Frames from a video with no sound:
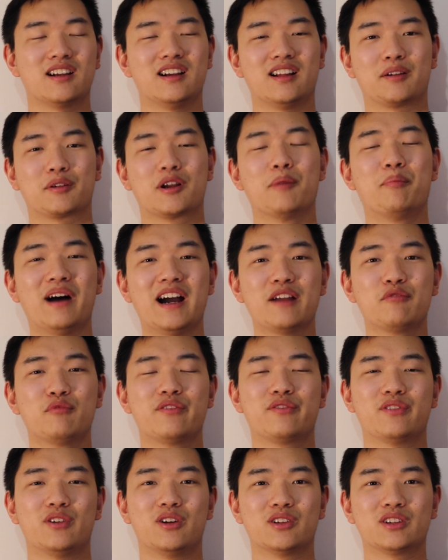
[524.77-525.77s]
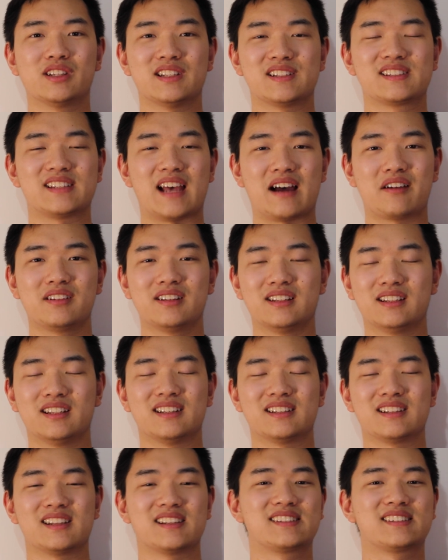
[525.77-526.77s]
uh, combined with all the sound,
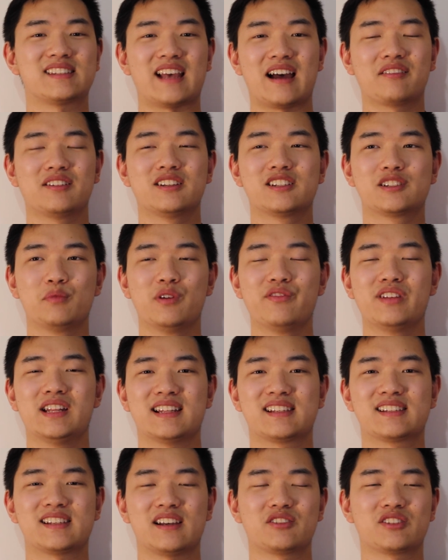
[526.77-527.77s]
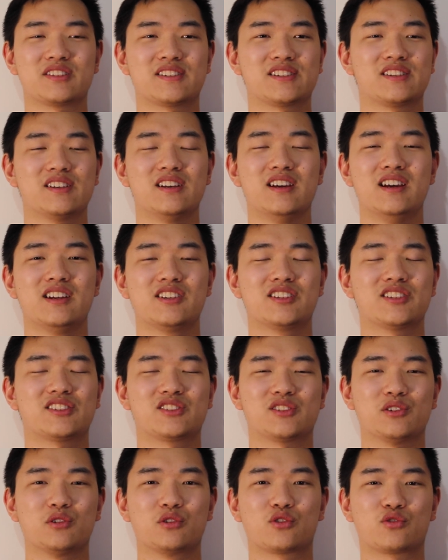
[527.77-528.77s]
the, the sound in this movie, that sound just
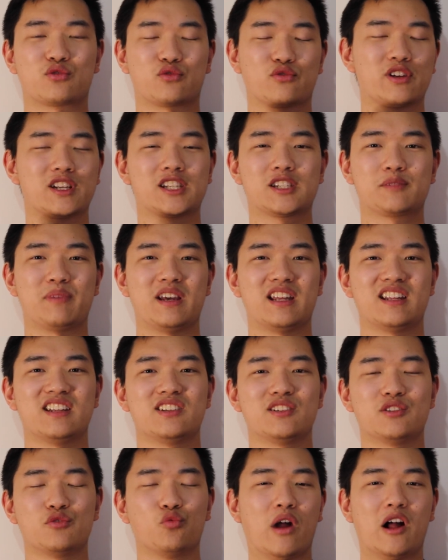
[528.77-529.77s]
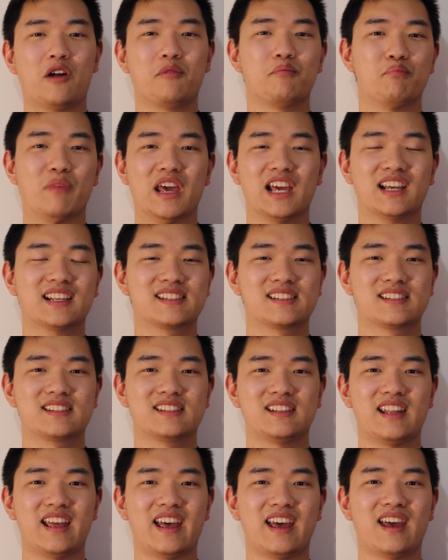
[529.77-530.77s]
just so crisp and well
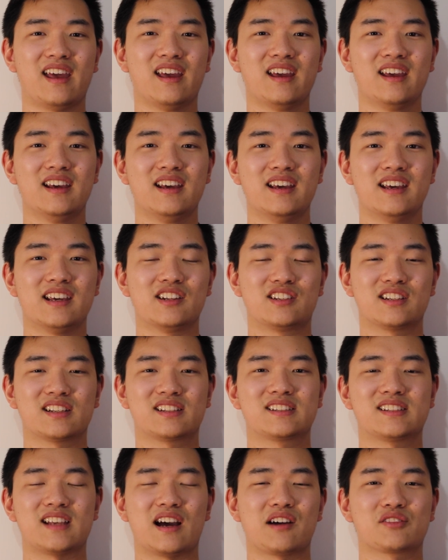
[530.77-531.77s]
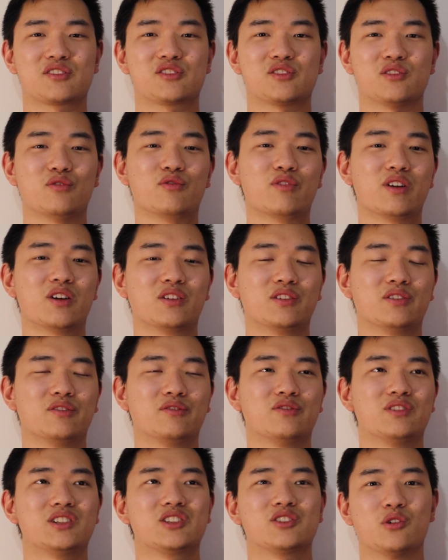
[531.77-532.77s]
mixed that it just sounds so real
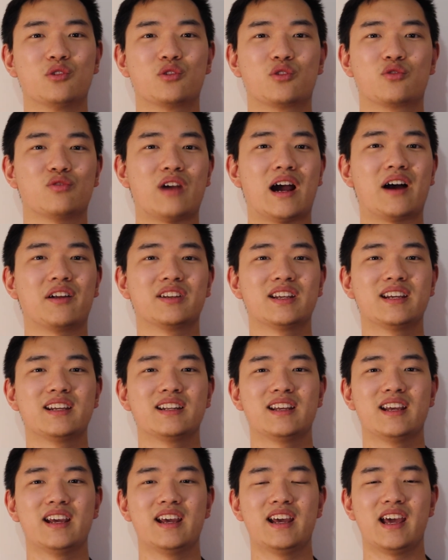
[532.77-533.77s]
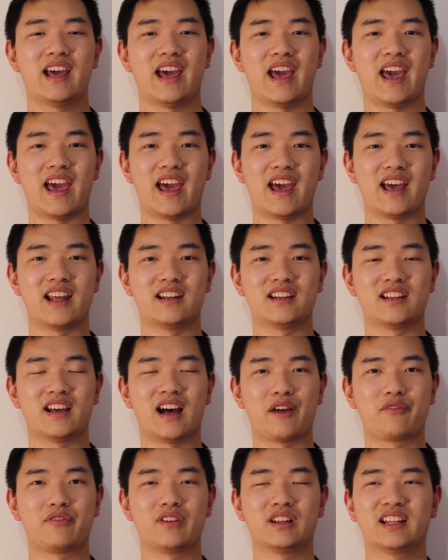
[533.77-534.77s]
and so grounded. And
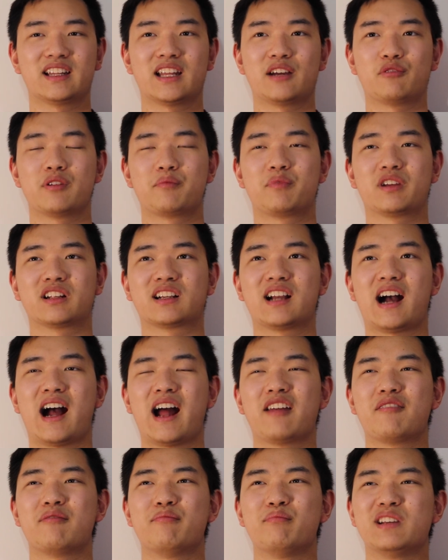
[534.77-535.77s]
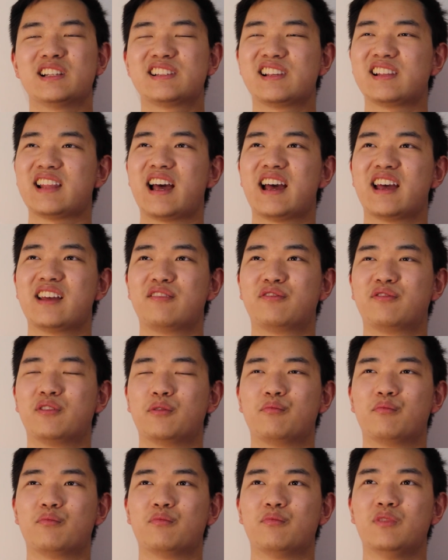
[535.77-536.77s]
I feel like that we've been kind of missing that
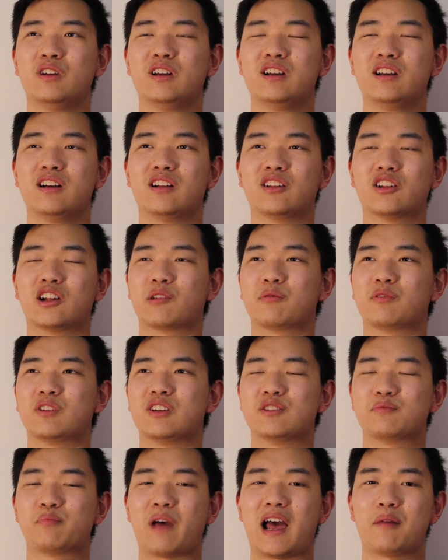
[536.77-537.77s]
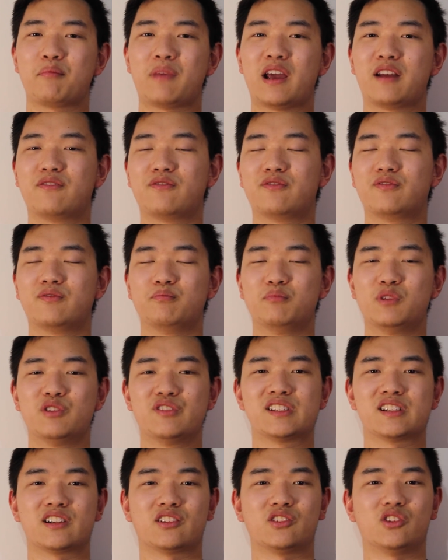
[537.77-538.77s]
from a lot of these Batman
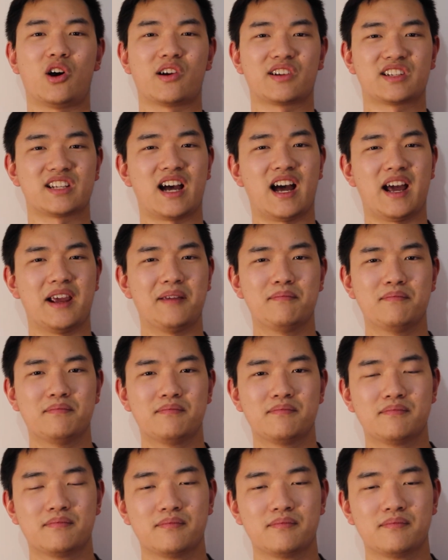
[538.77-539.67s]
movies in a long time.